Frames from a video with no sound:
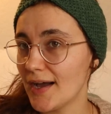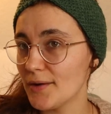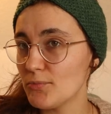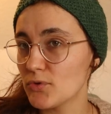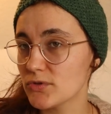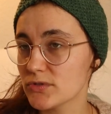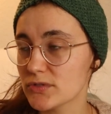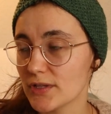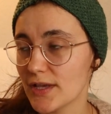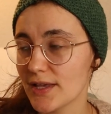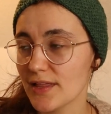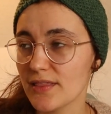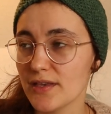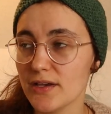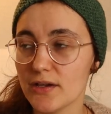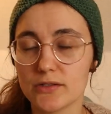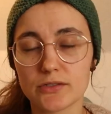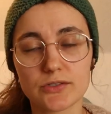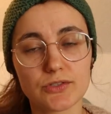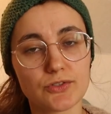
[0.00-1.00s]
I most
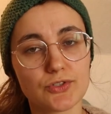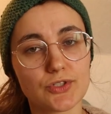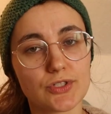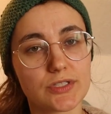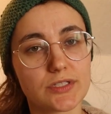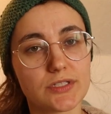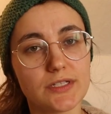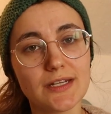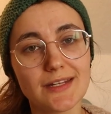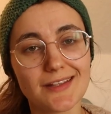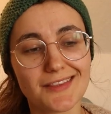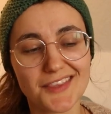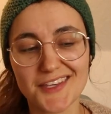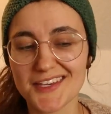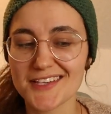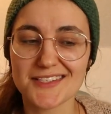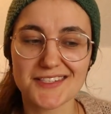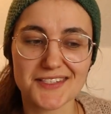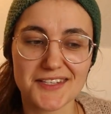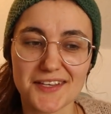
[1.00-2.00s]
likely also just needed
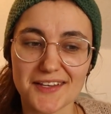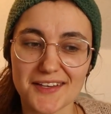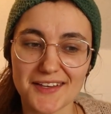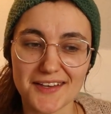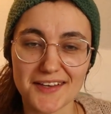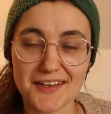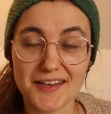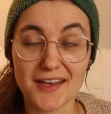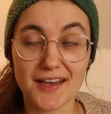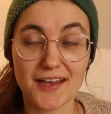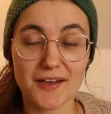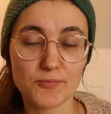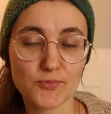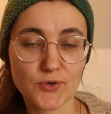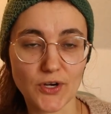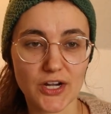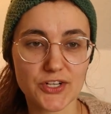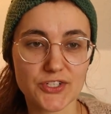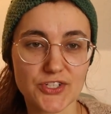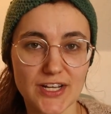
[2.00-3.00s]
these
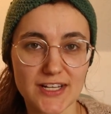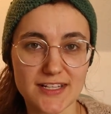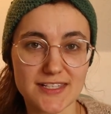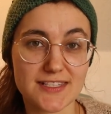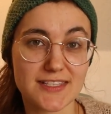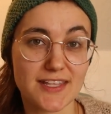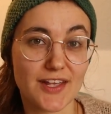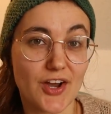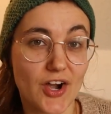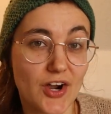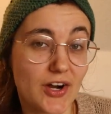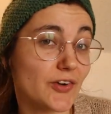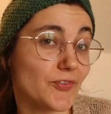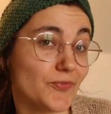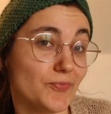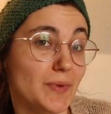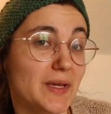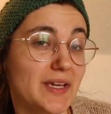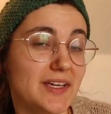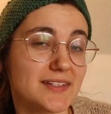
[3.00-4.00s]
projects that
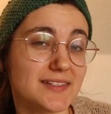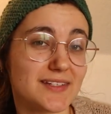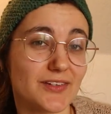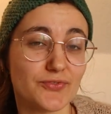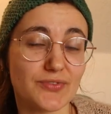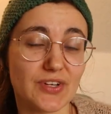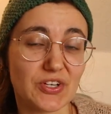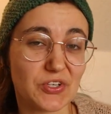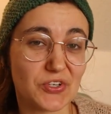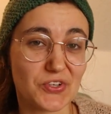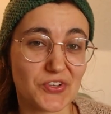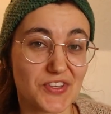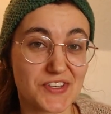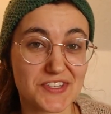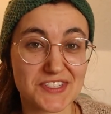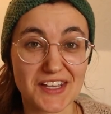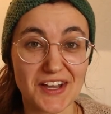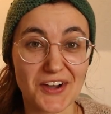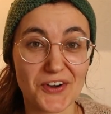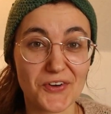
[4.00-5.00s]
aren't me to figure
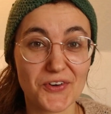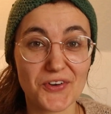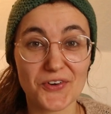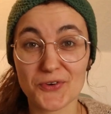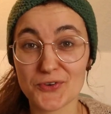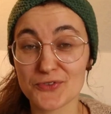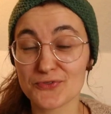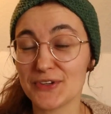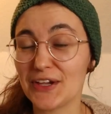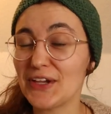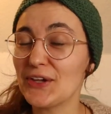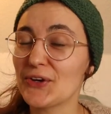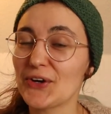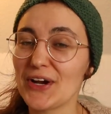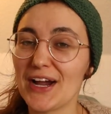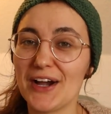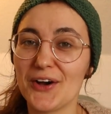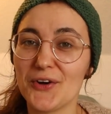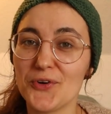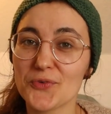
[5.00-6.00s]
this out, or
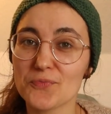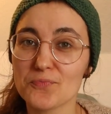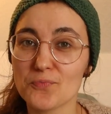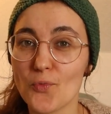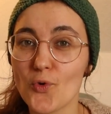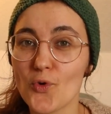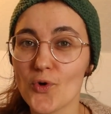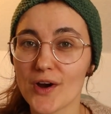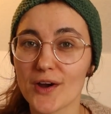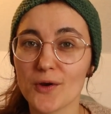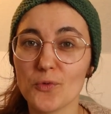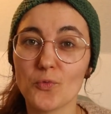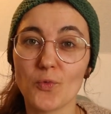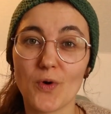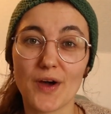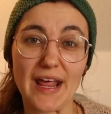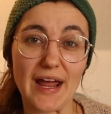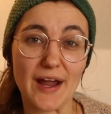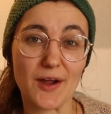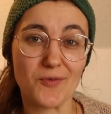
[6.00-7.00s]
figure out more
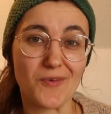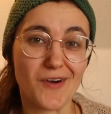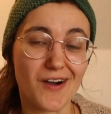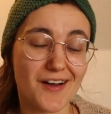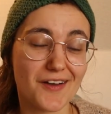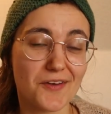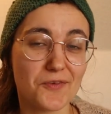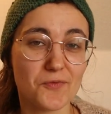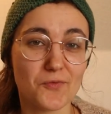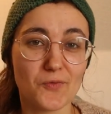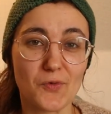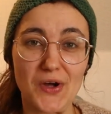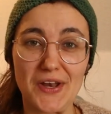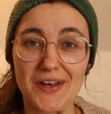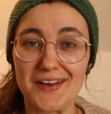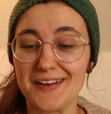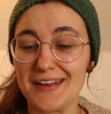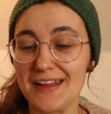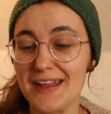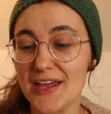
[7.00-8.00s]
what I want,
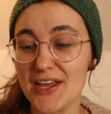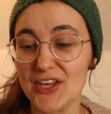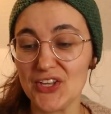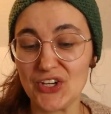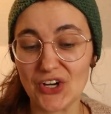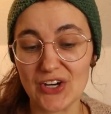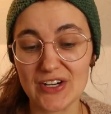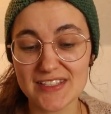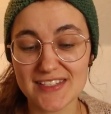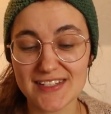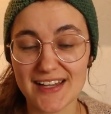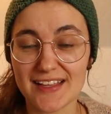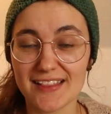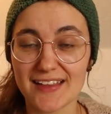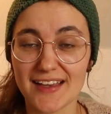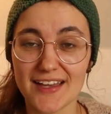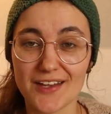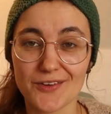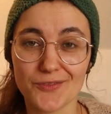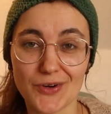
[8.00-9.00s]
what yarns I
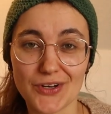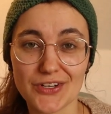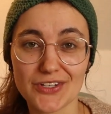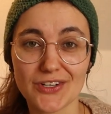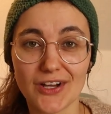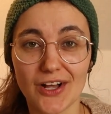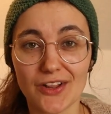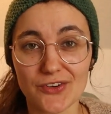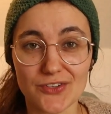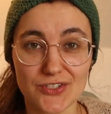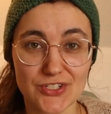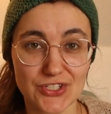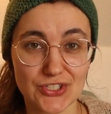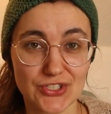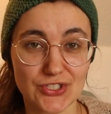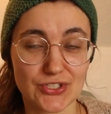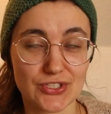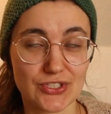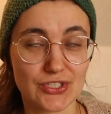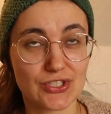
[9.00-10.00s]
like, what colors